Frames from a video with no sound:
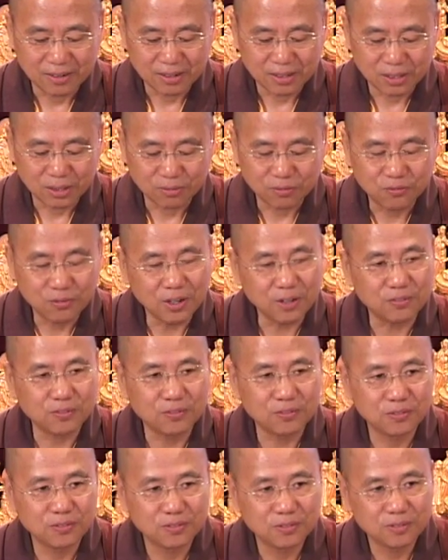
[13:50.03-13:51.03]
The
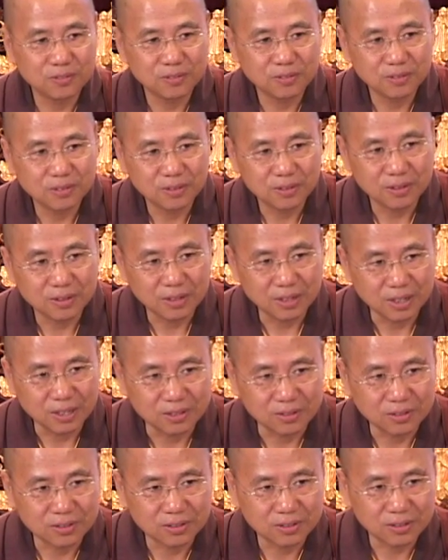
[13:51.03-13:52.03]
fifth,
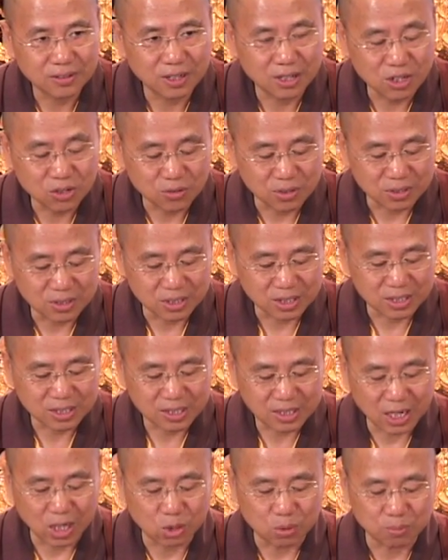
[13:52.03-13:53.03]
its hindrance is
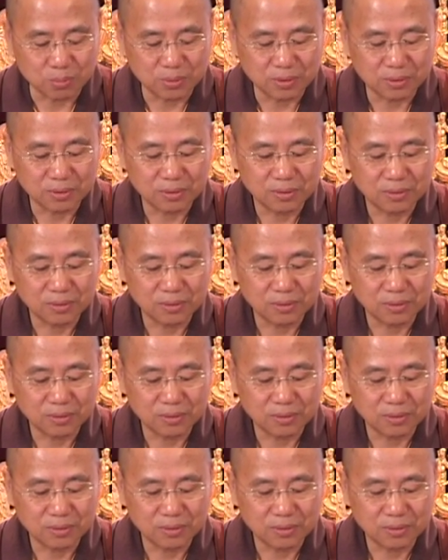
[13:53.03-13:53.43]
doubt.